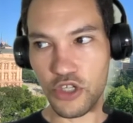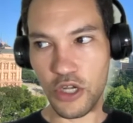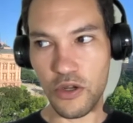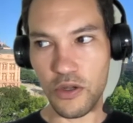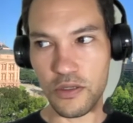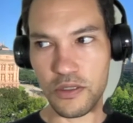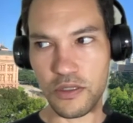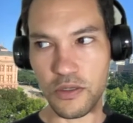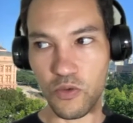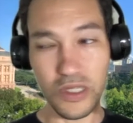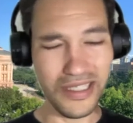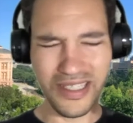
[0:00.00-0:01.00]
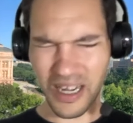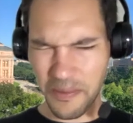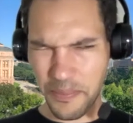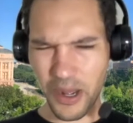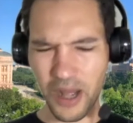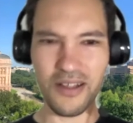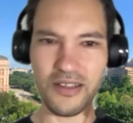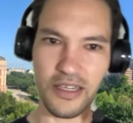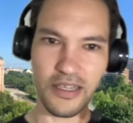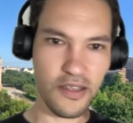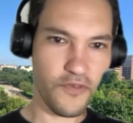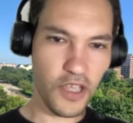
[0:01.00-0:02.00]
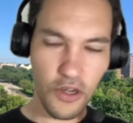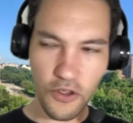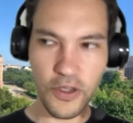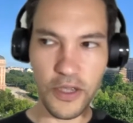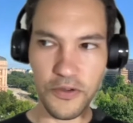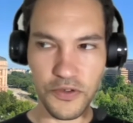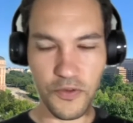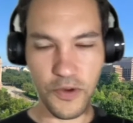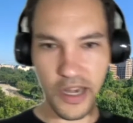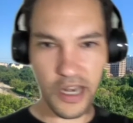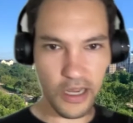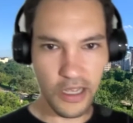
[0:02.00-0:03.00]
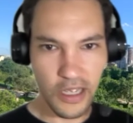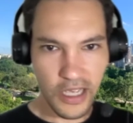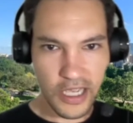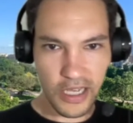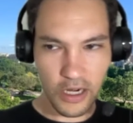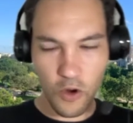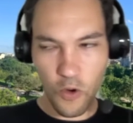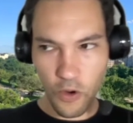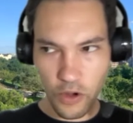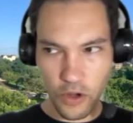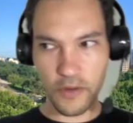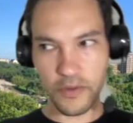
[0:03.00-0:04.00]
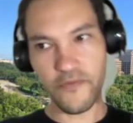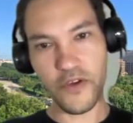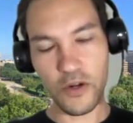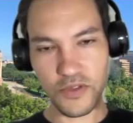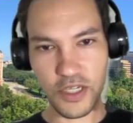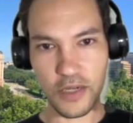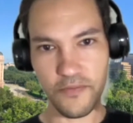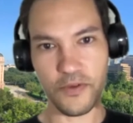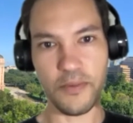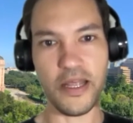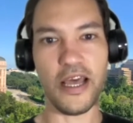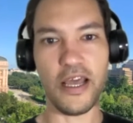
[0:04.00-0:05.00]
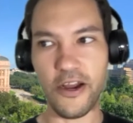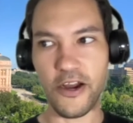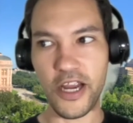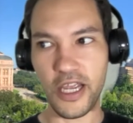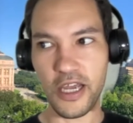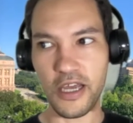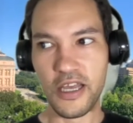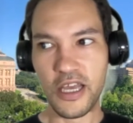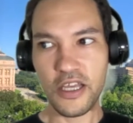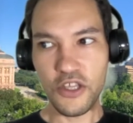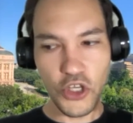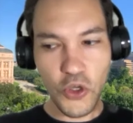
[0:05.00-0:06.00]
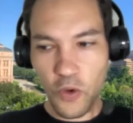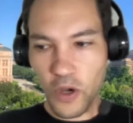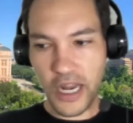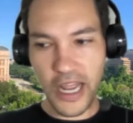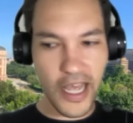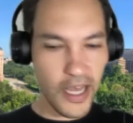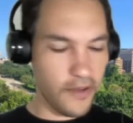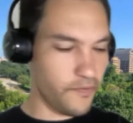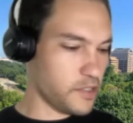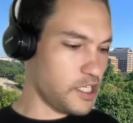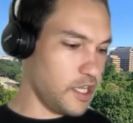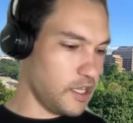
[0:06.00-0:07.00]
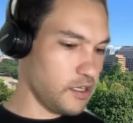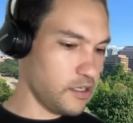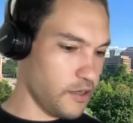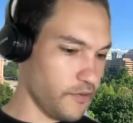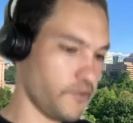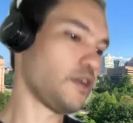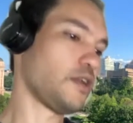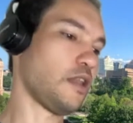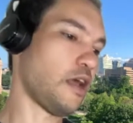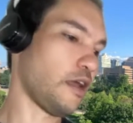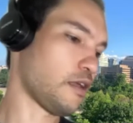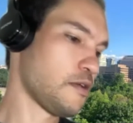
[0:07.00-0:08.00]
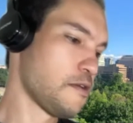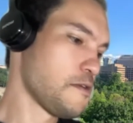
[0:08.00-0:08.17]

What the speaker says: chose really dumb politics. If he knew he was running and a quarter of the votes come from that area, you want to have 10 different, like,